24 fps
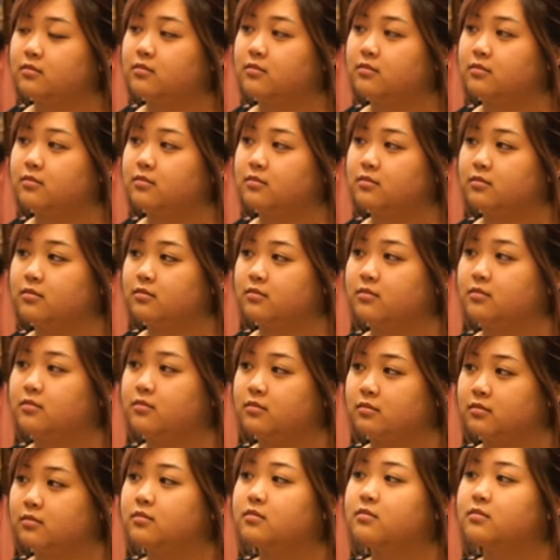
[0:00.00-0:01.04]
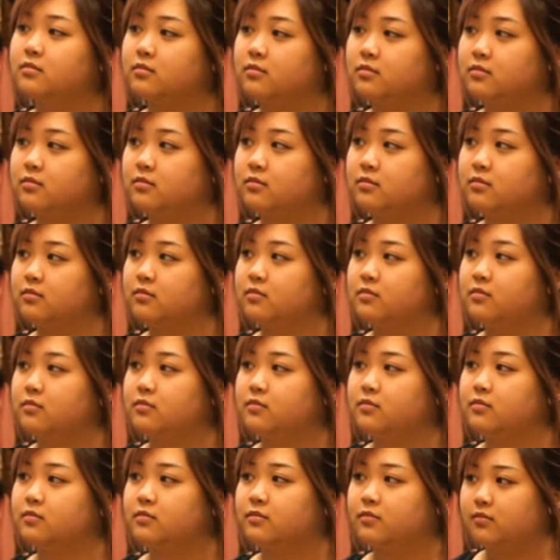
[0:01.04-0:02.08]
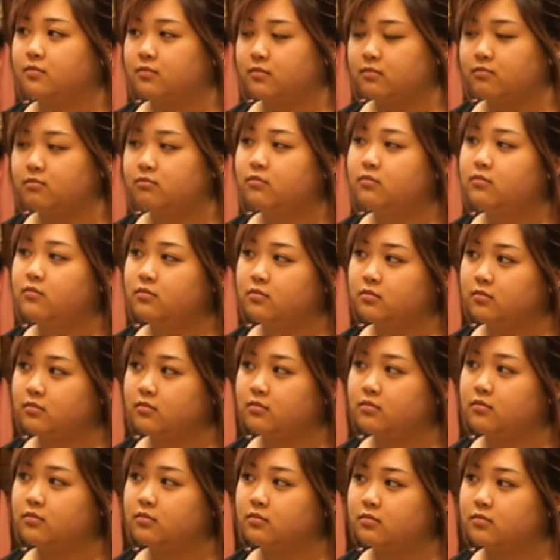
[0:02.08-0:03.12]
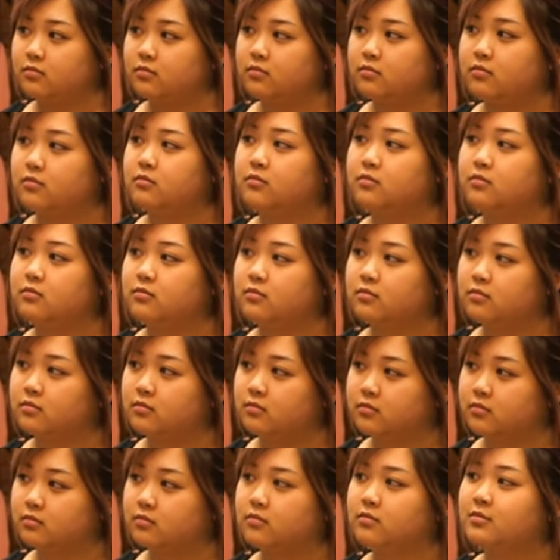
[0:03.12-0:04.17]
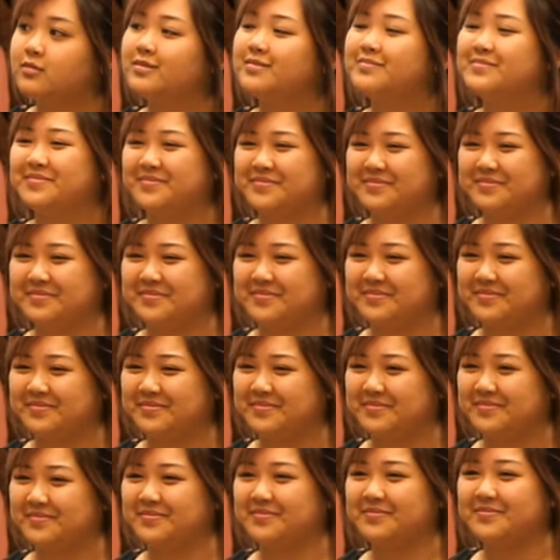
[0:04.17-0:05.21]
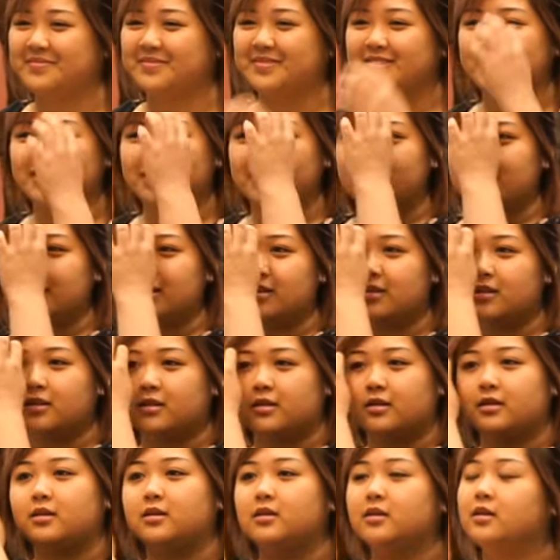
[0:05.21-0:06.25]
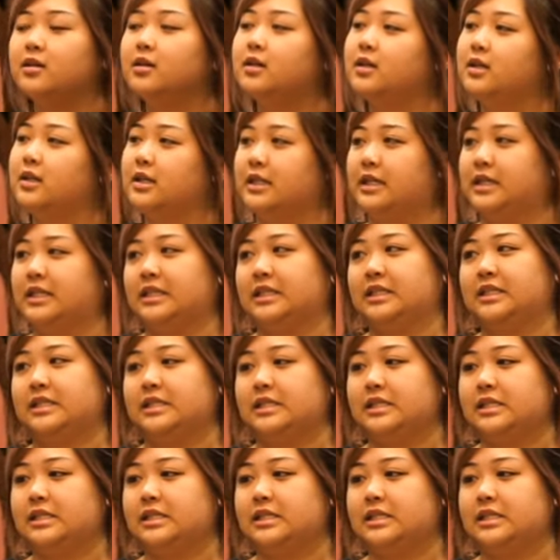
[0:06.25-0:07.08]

This person isn't speaking.